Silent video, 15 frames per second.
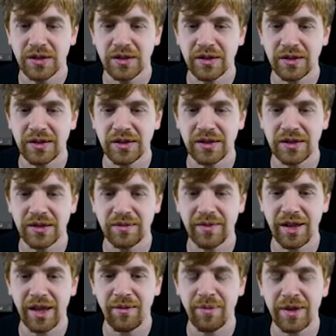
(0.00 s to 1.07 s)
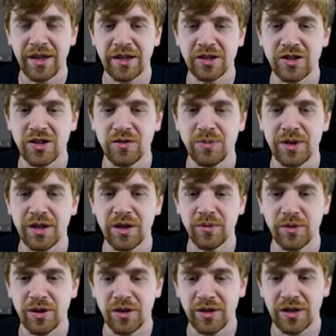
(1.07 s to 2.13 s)
my application
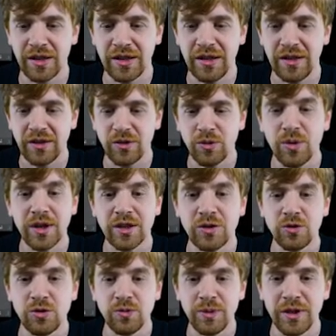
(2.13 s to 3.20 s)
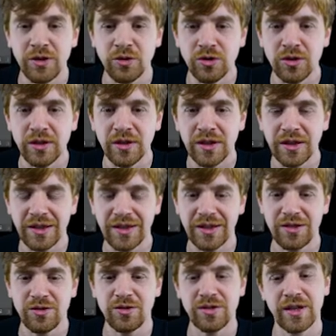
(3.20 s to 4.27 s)
become ugly. What could be good
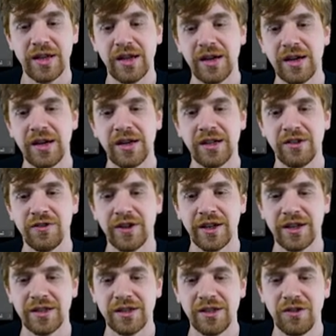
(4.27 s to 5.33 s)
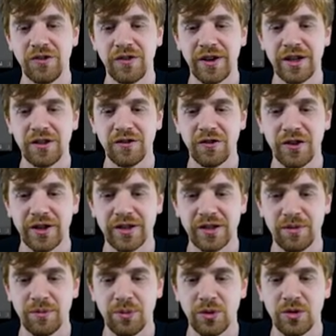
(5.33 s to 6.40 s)
is to say, if I can define, for
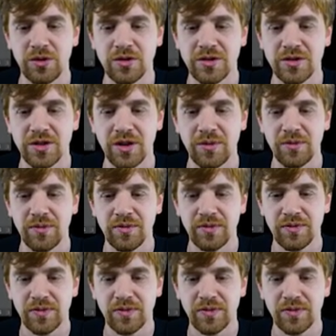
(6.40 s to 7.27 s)
example, some